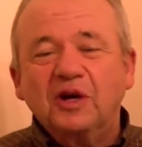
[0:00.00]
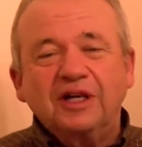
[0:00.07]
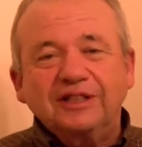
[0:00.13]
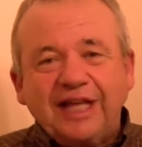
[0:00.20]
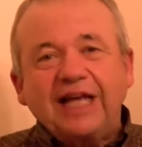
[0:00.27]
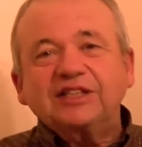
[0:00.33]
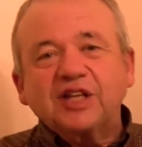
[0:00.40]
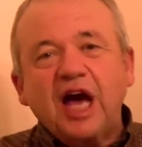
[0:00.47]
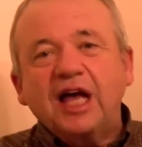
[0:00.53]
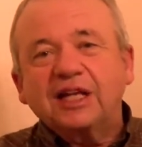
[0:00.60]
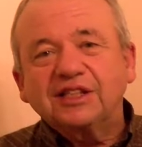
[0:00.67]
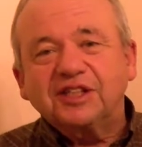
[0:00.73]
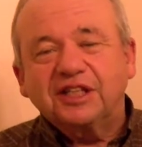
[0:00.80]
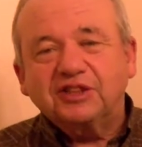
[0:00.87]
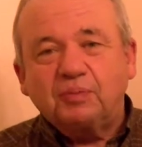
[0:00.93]
That's got
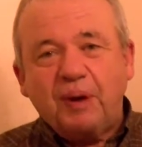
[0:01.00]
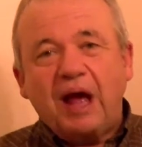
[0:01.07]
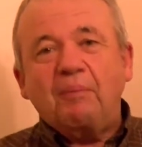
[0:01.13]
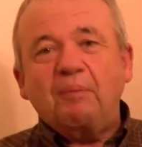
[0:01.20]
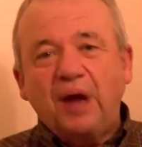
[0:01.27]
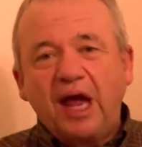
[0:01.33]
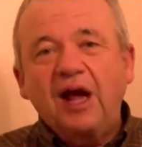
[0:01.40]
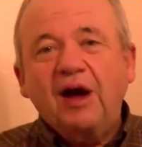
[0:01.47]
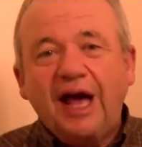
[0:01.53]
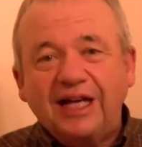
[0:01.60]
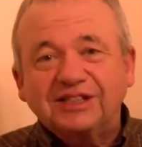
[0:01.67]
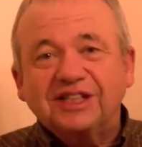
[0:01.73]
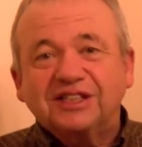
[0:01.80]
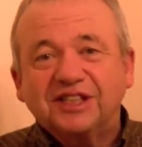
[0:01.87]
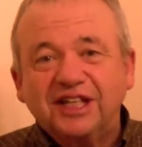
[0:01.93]
its issues. Pompeo
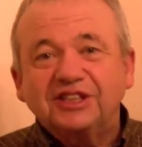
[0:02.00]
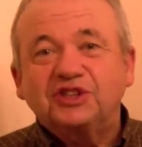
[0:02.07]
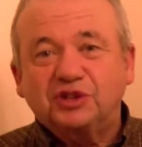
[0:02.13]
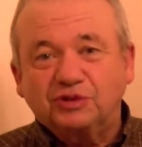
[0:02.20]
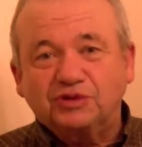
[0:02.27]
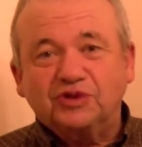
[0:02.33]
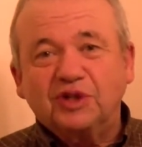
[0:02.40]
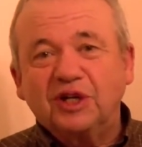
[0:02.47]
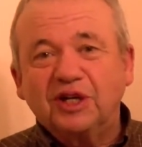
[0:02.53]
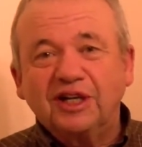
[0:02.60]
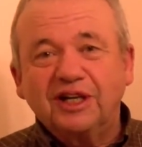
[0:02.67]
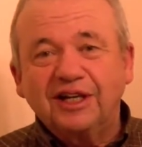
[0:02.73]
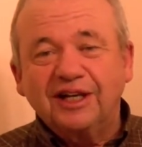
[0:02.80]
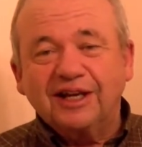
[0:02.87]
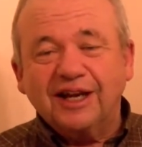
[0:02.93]
has its issues.
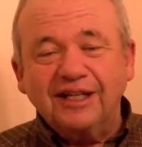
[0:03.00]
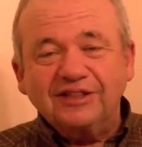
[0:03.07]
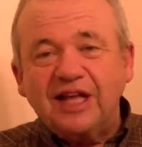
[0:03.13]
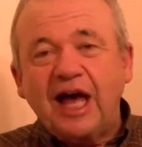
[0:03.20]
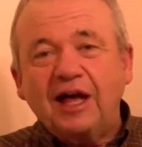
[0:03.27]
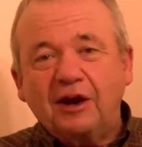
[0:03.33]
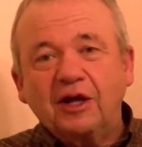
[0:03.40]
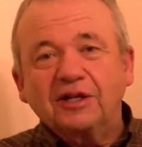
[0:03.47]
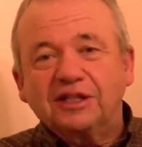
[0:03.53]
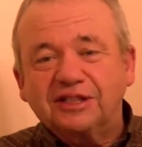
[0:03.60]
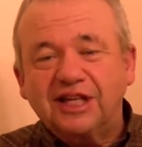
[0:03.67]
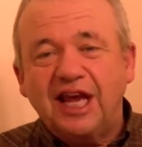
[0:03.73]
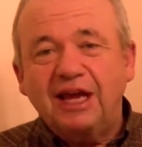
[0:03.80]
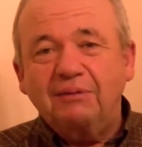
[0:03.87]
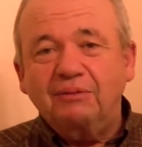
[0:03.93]
He's not on the
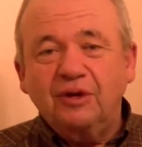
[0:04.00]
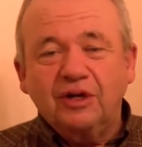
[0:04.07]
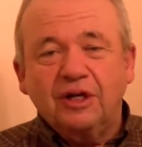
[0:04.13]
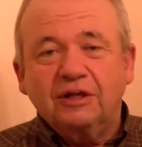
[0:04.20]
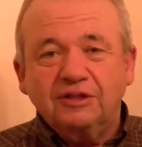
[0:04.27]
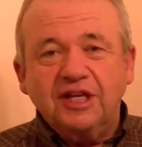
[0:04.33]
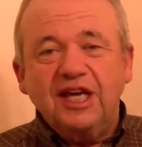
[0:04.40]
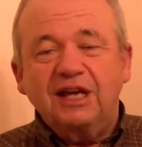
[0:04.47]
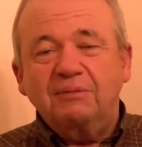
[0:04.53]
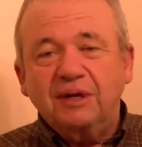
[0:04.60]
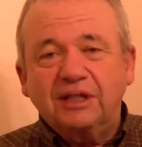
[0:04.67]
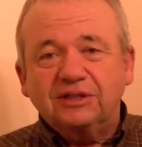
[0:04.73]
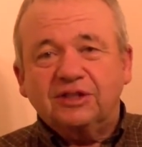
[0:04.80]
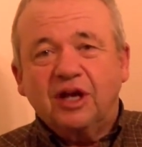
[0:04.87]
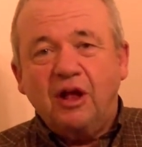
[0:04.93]
same team
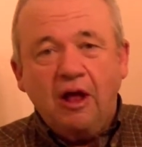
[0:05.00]
as